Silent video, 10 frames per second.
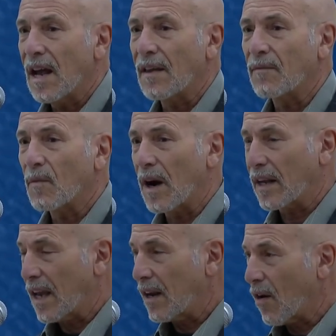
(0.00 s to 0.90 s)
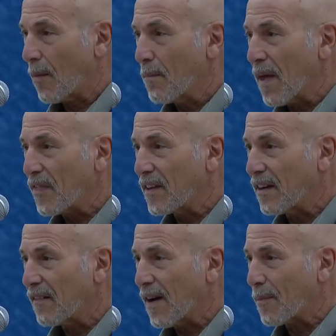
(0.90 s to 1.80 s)
And again, our method
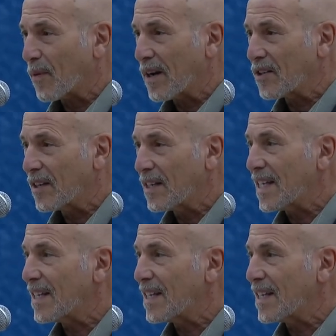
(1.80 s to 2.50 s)
of operation